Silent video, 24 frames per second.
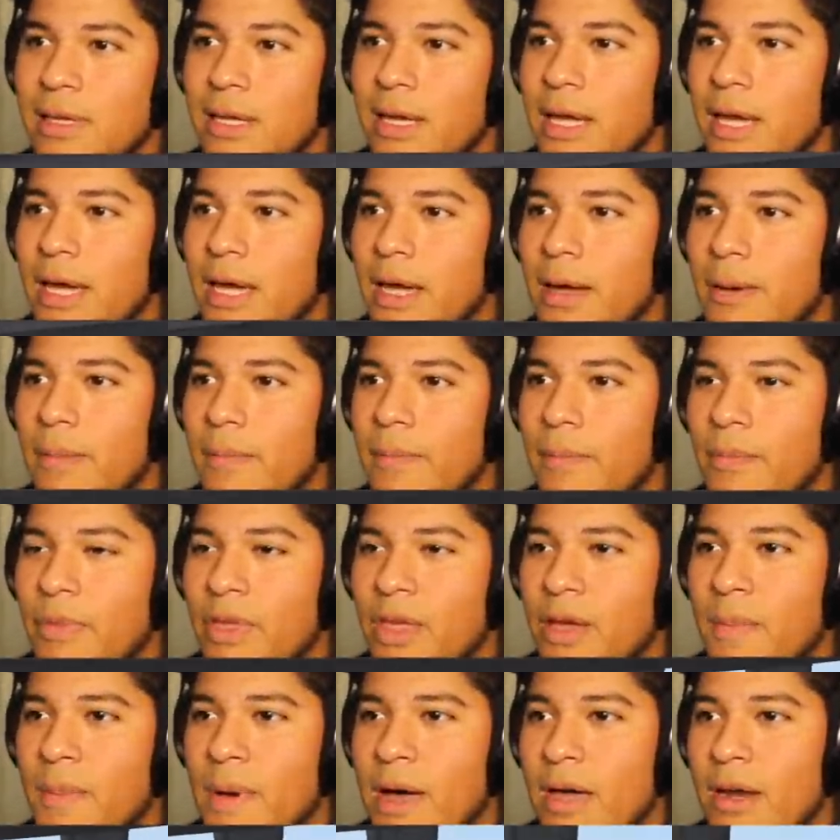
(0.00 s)
yeah,
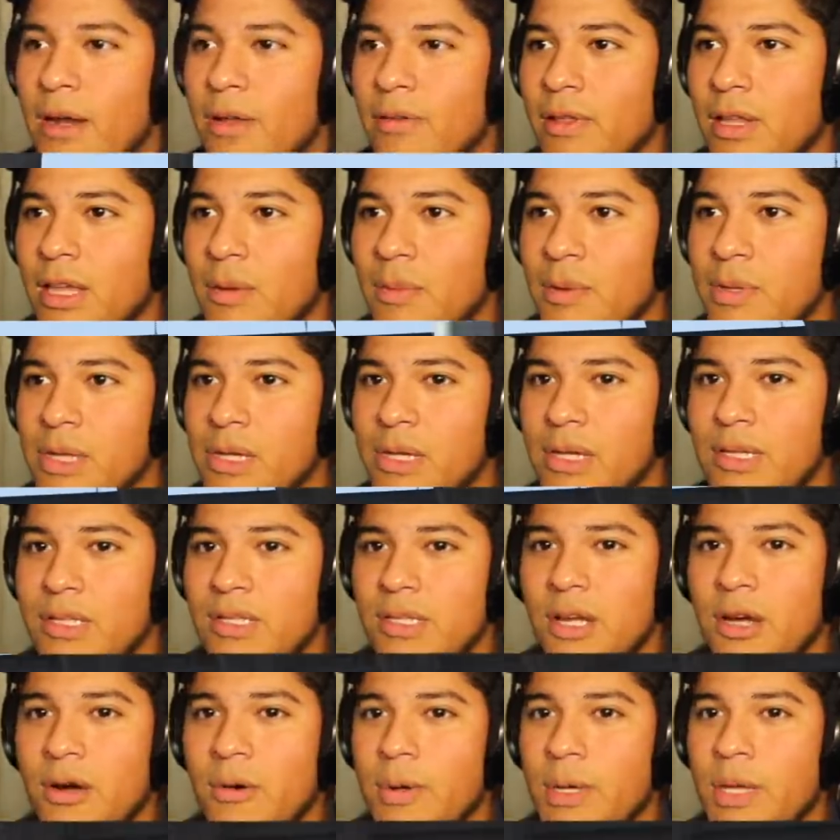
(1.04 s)
the amount of labor that needs
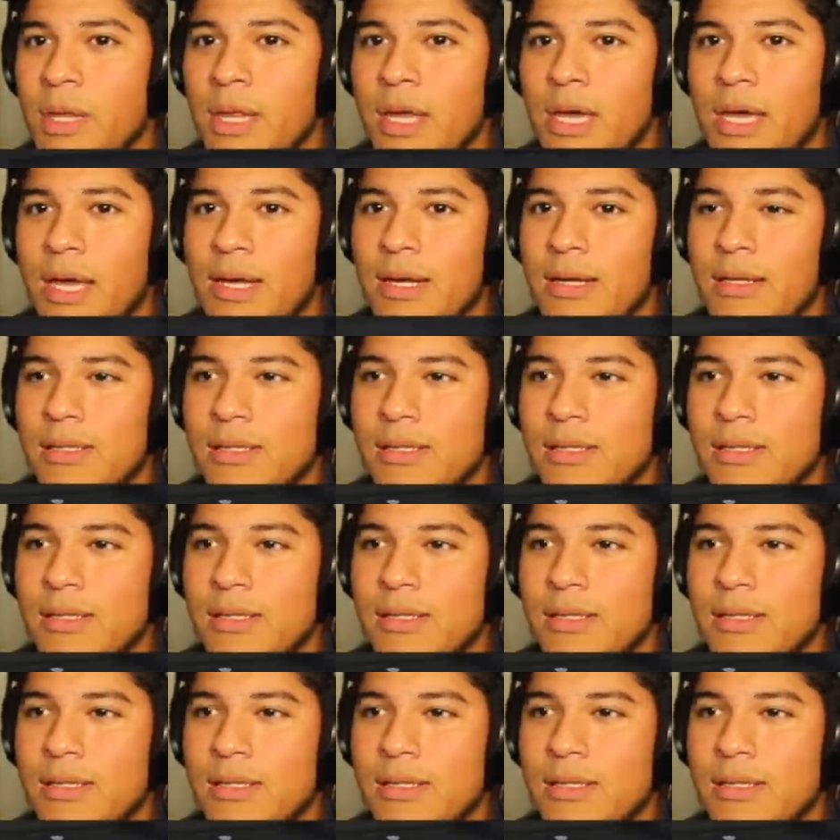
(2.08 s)
to go in that